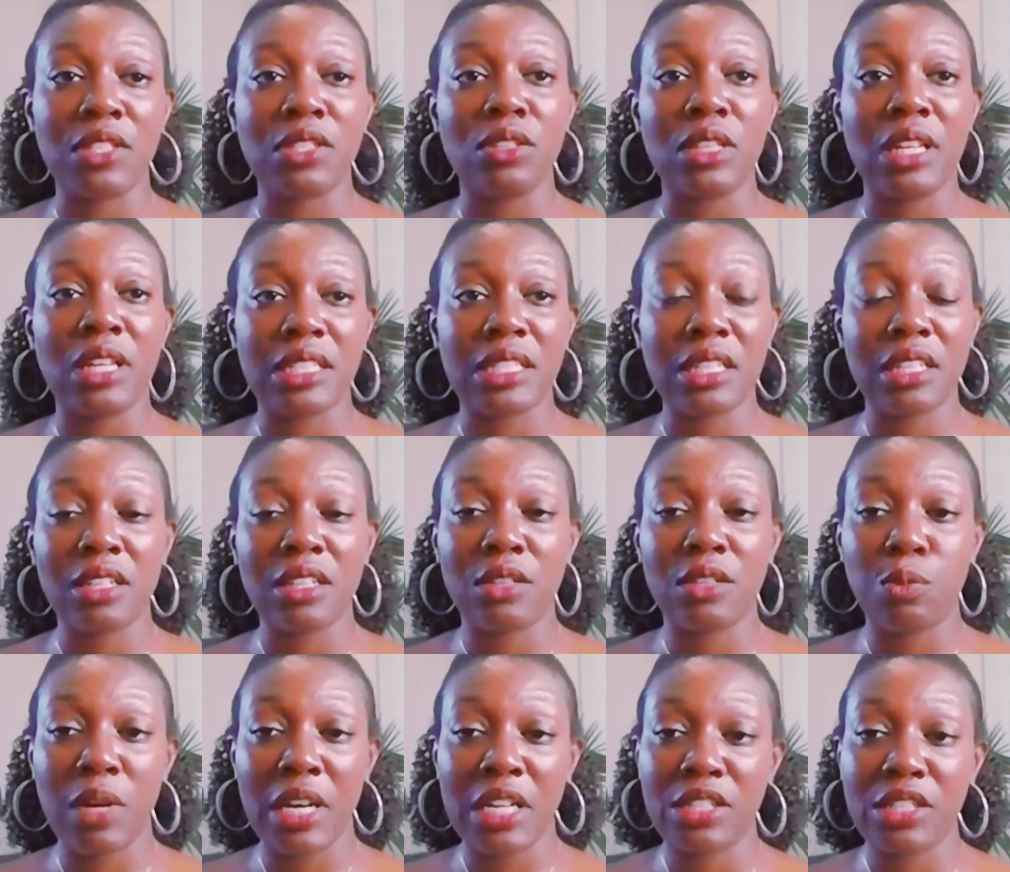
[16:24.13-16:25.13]
So that's a good
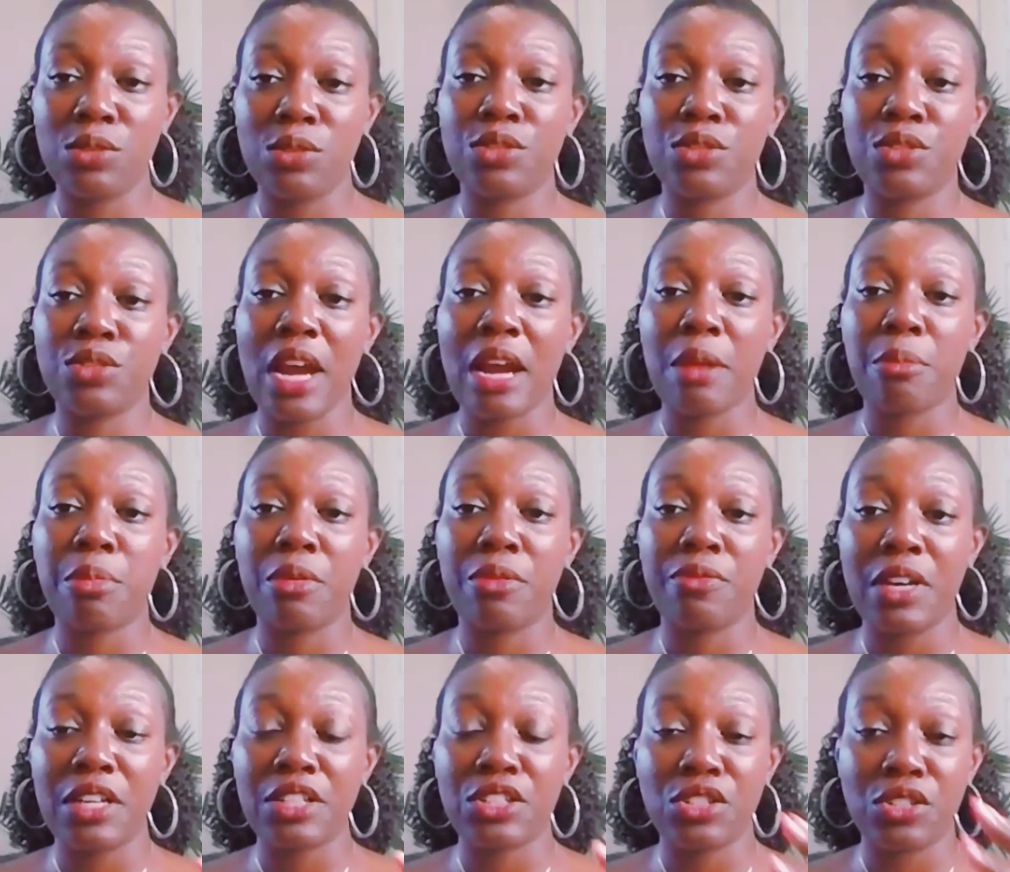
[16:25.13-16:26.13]
way to attract
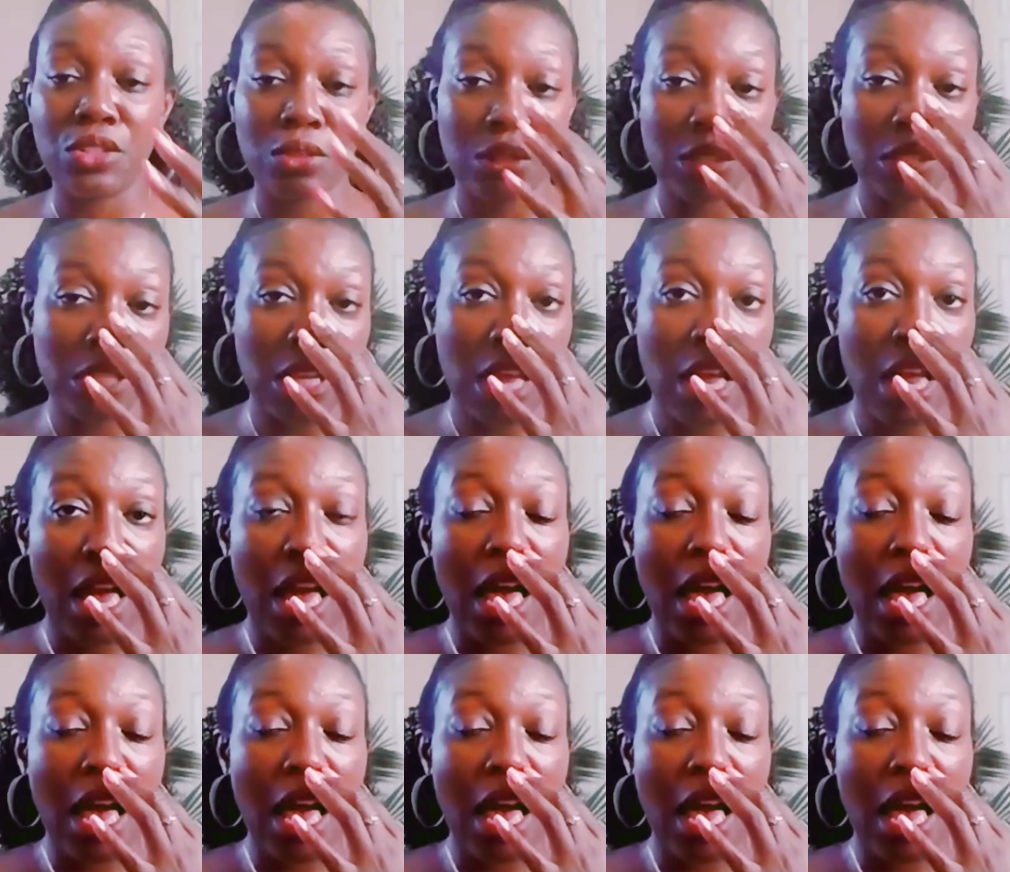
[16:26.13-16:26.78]
professionals.